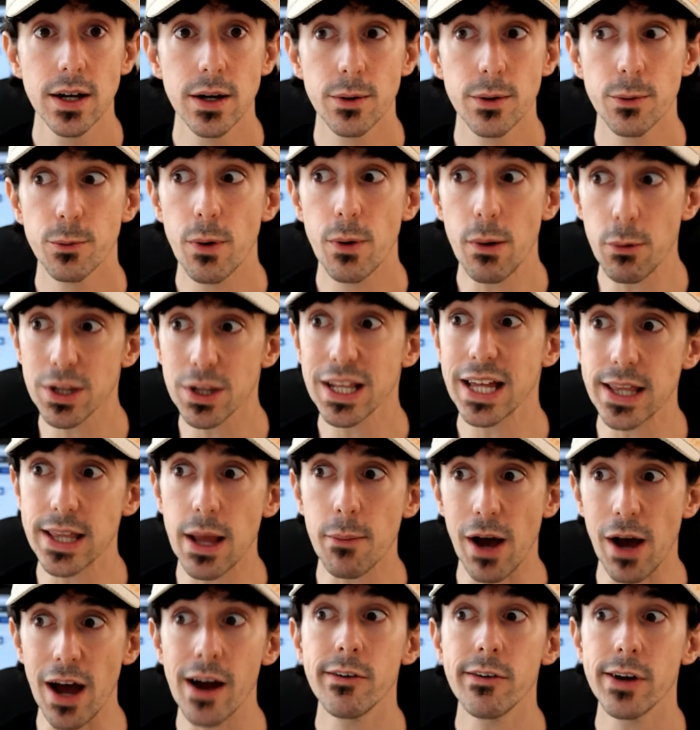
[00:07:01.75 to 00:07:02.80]
we will end up
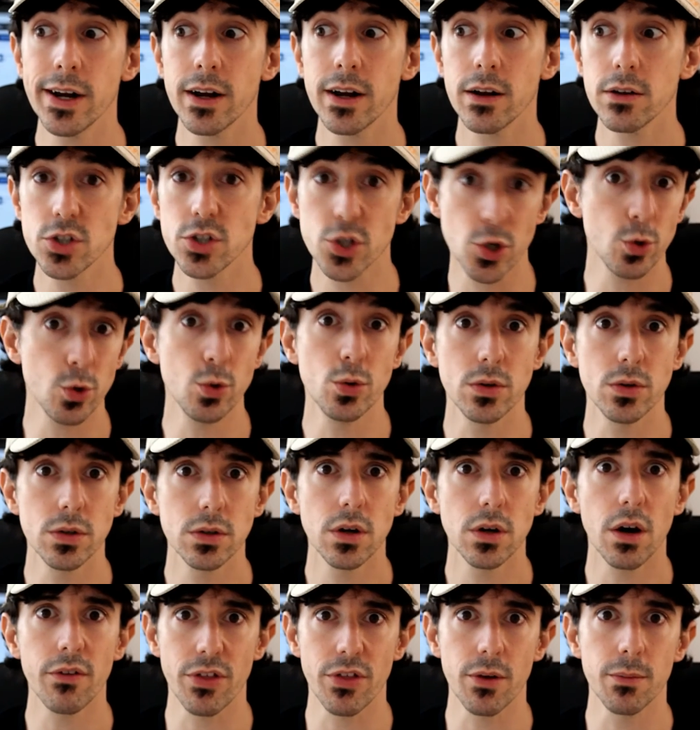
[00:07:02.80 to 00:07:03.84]
hiring 2
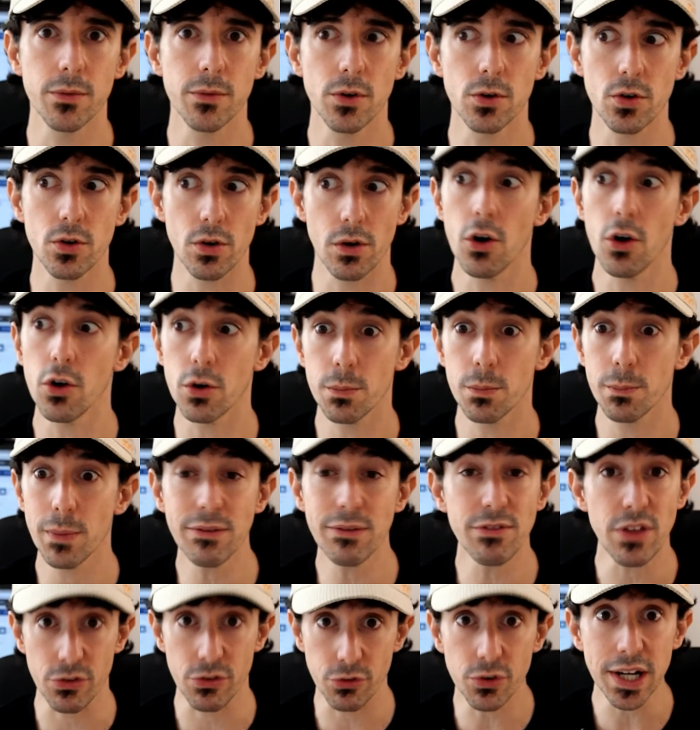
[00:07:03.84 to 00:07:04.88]
of them or
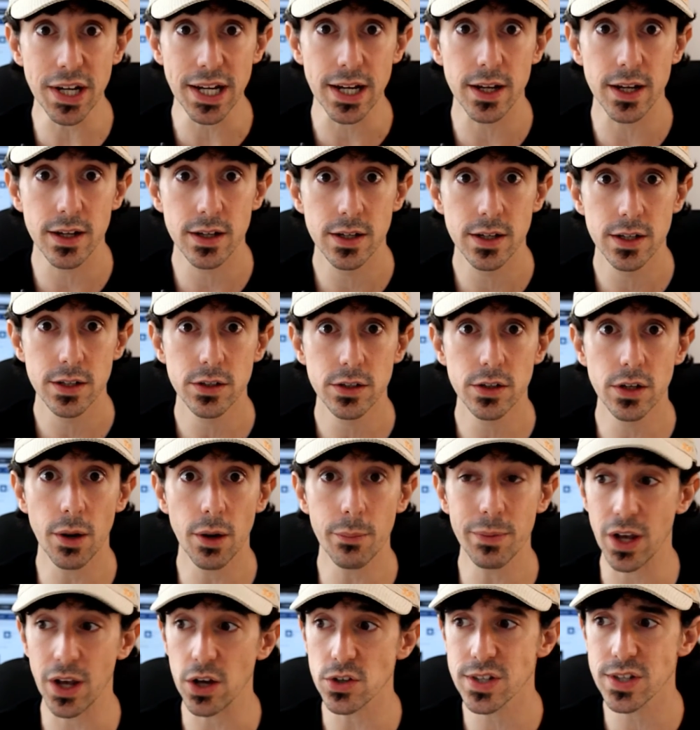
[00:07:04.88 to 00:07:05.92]
maybe 3, you know,
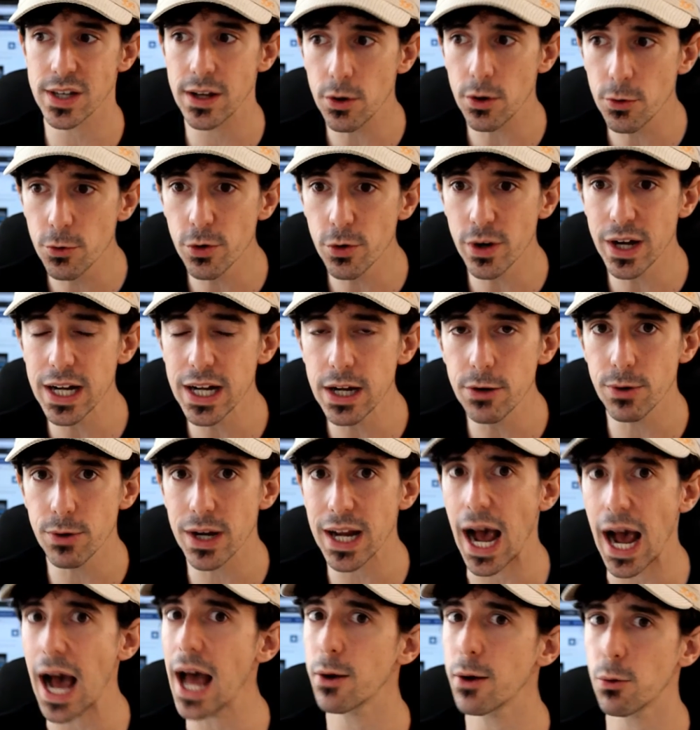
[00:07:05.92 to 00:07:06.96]
because they are really, really
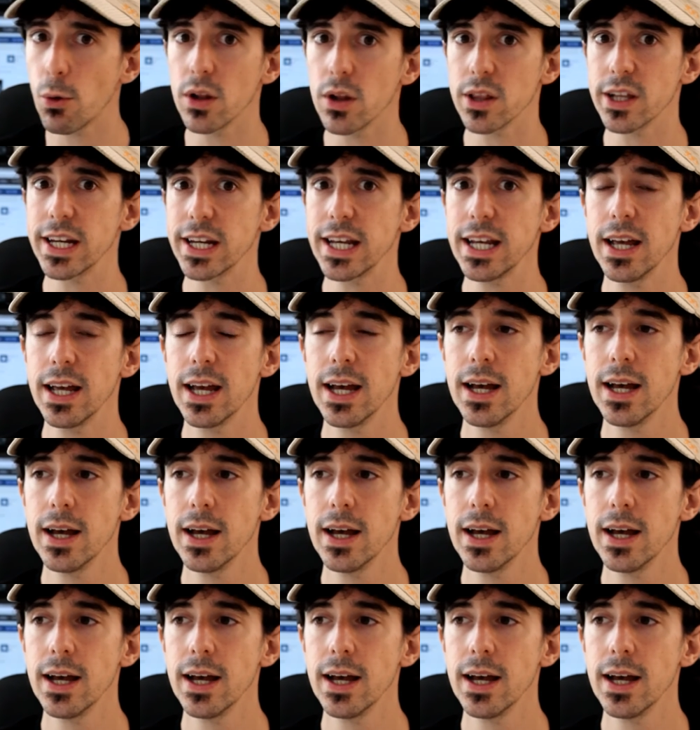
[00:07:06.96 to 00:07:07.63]
high quality.